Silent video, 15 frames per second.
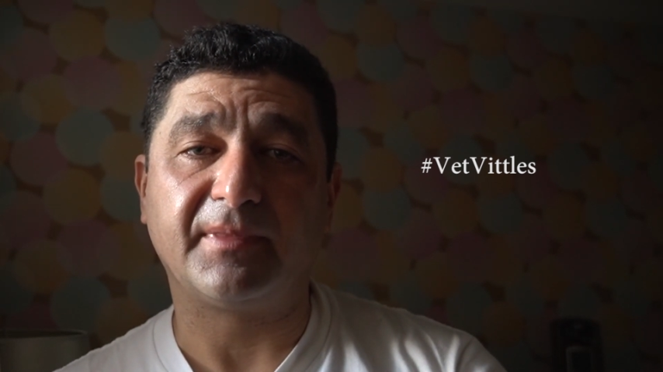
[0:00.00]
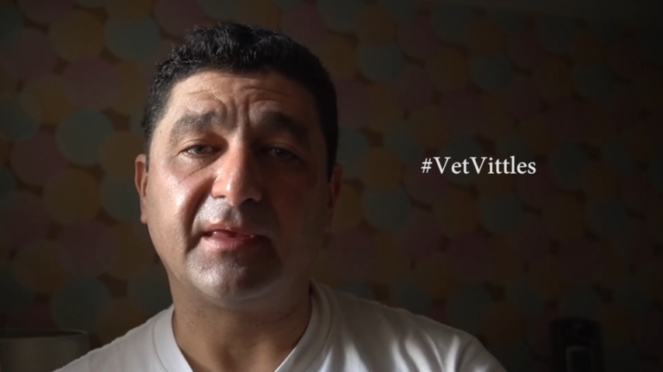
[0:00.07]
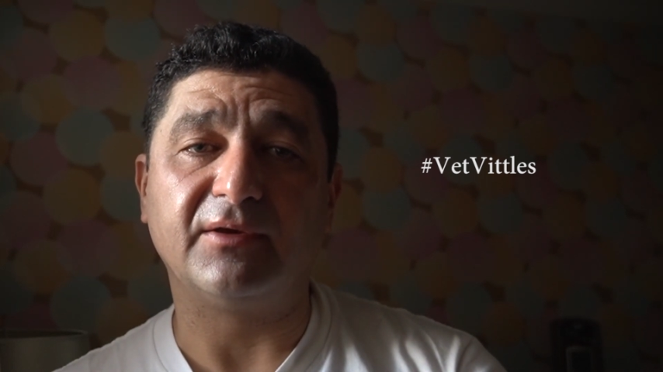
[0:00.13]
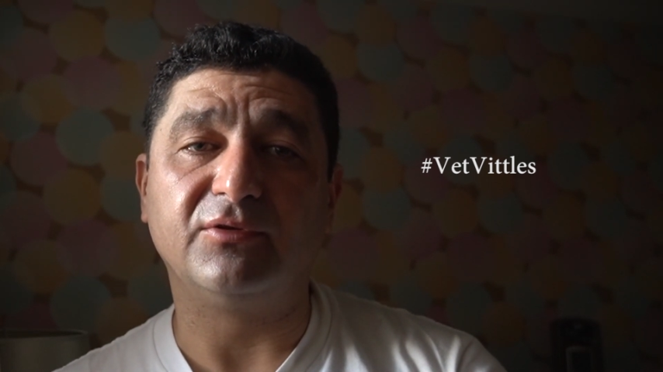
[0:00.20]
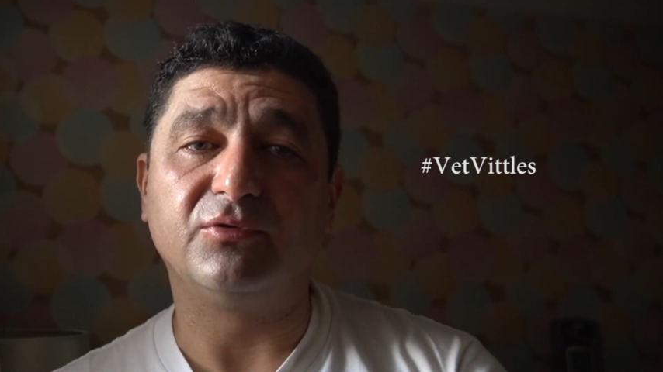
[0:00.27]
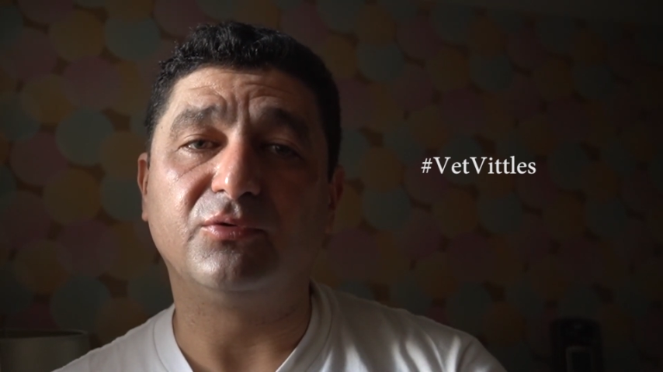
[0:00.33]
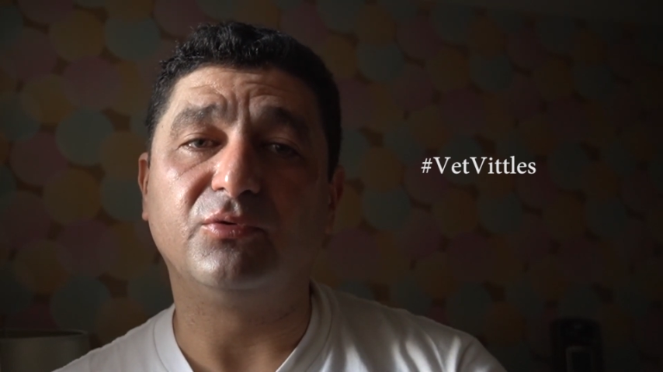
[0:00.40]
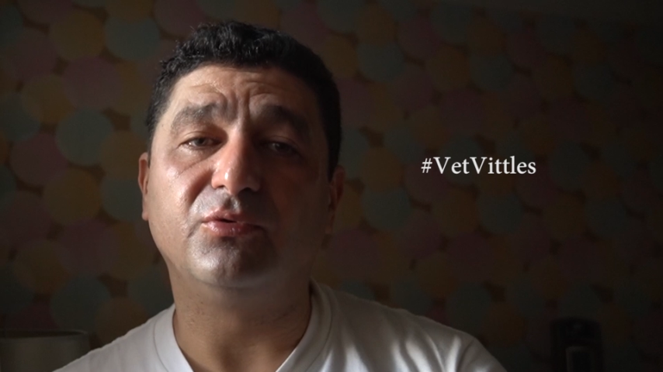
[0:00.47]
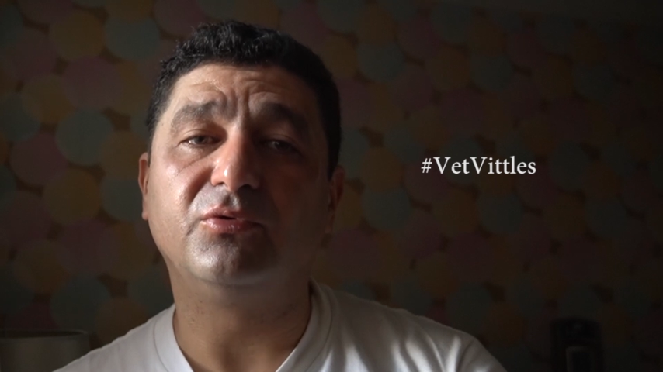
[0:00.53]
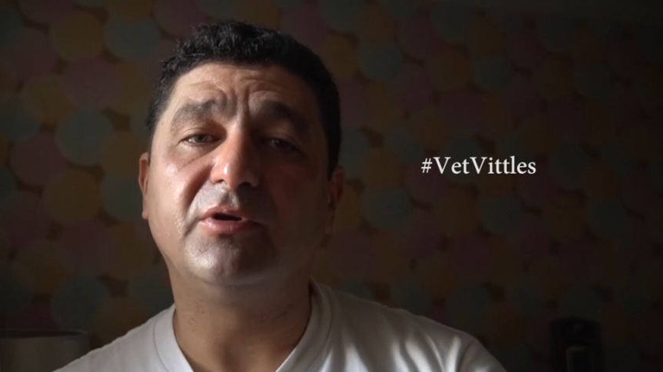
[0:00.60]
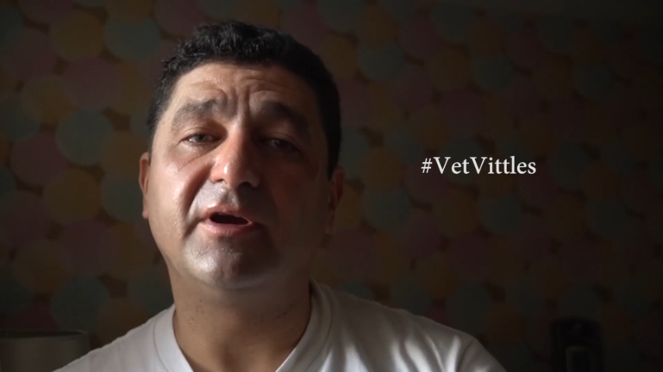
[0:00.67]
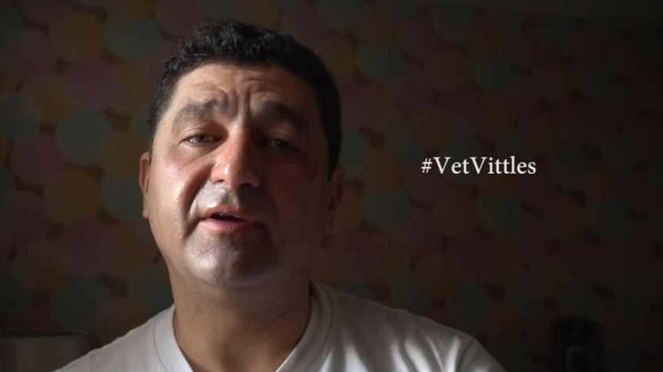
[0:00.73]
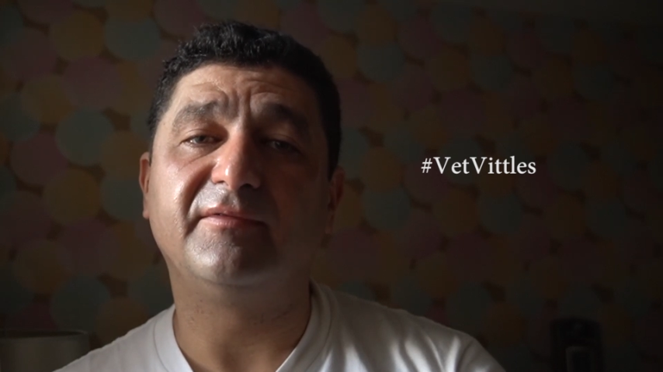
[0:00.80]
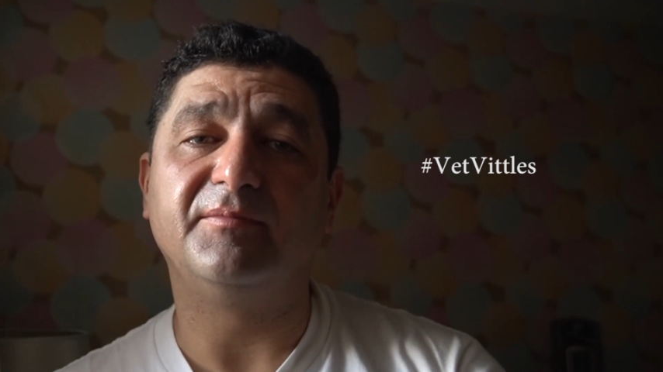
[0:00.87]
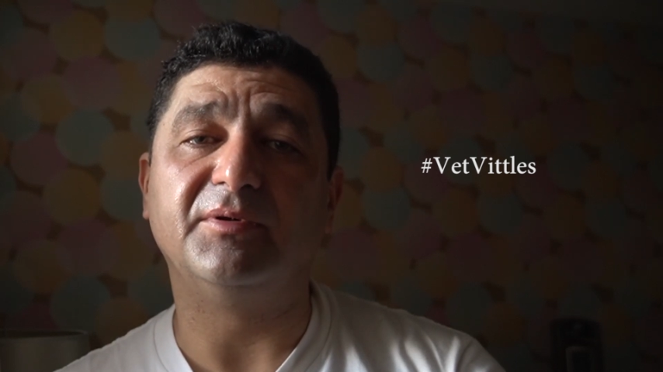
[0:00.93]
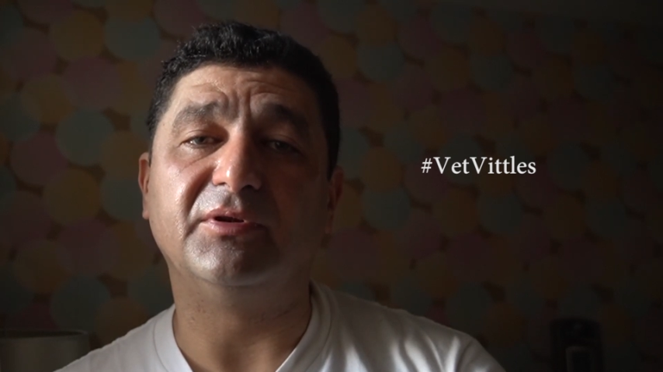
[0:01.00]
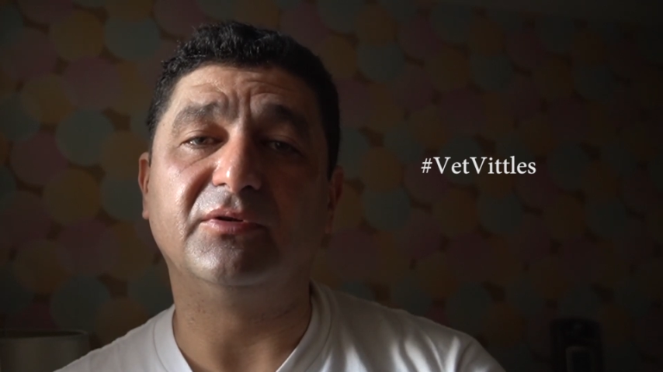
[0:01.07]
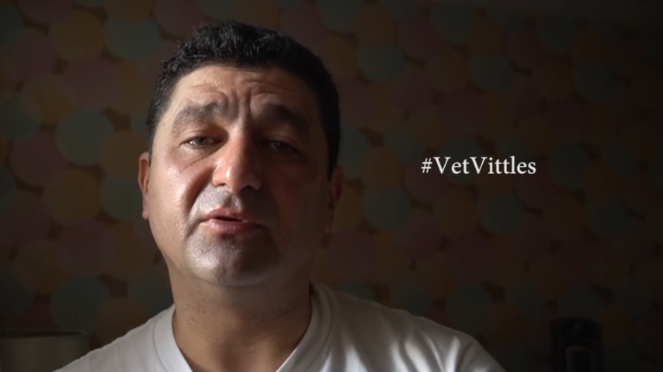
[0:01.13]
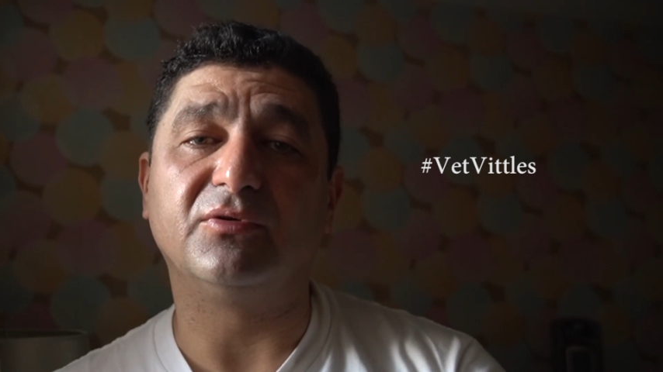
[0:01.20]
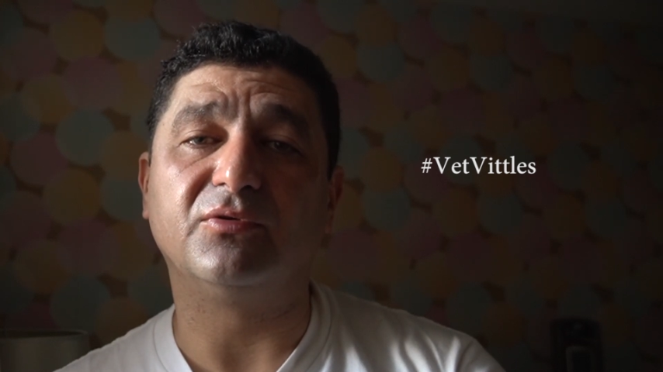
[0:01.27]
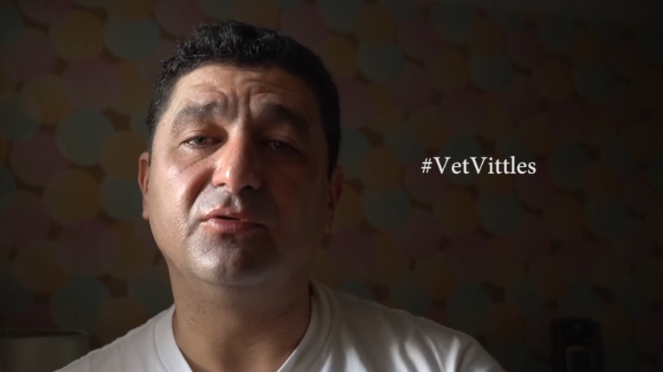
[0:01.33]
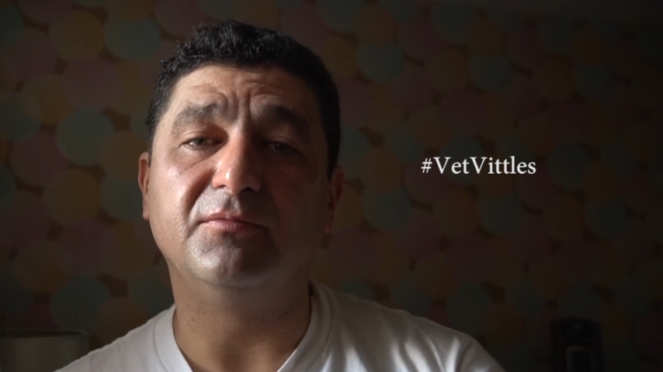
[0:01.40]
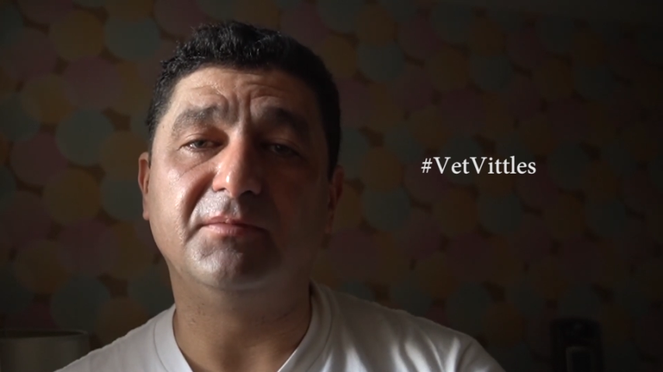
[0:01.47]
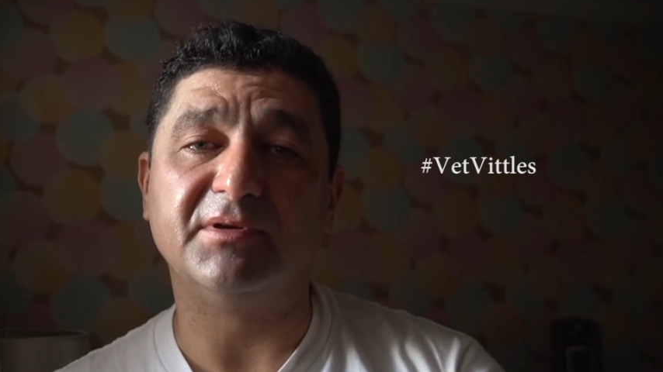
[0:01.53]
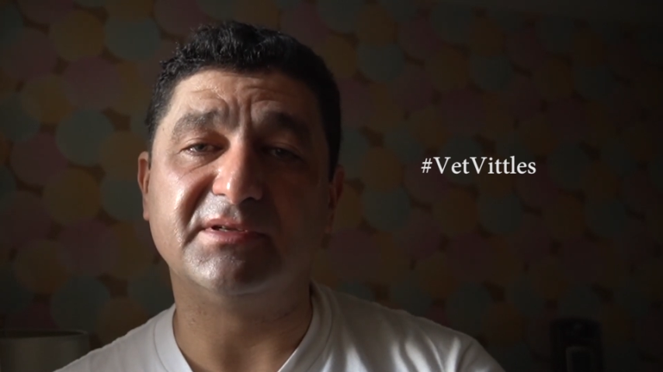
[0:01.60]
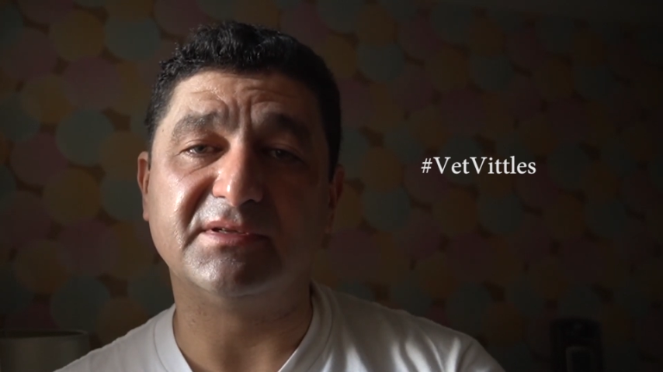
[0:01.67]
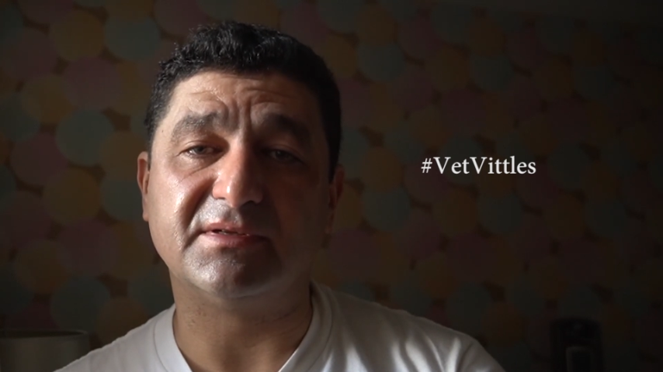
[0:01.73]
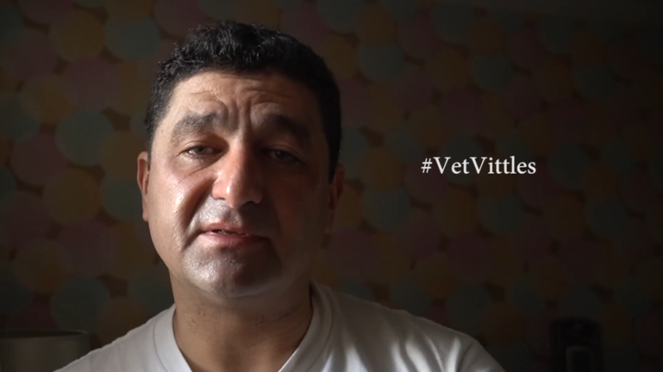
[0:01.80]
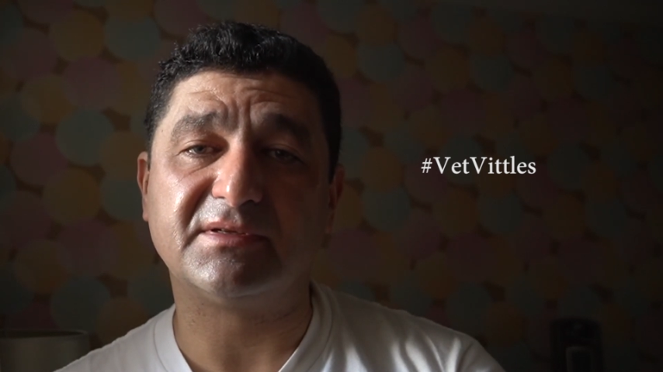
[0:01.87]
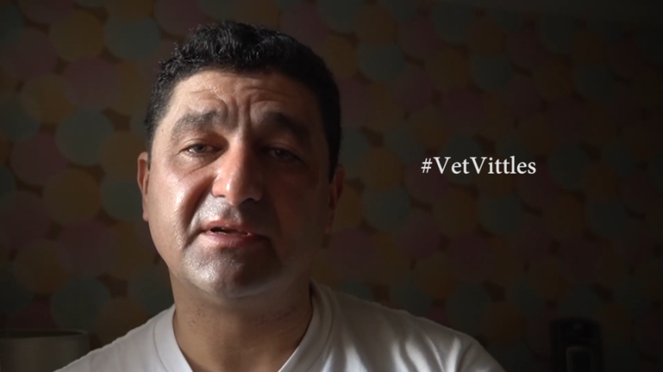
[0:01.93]
It could have been good
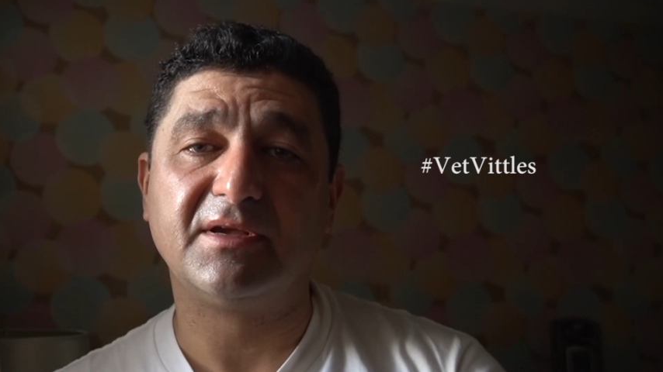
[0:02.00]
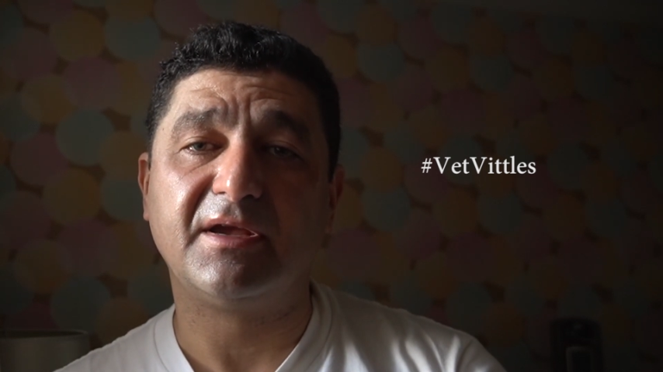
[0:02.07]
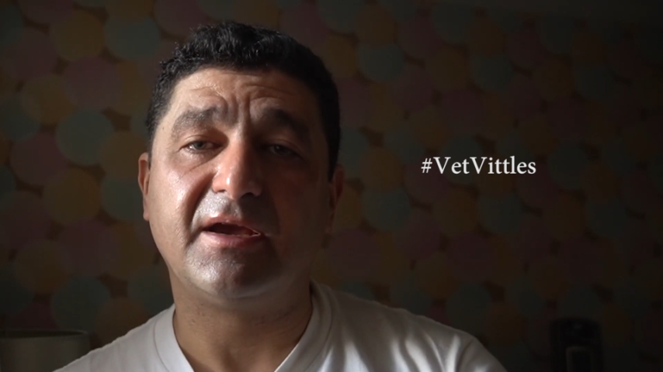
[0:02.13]
business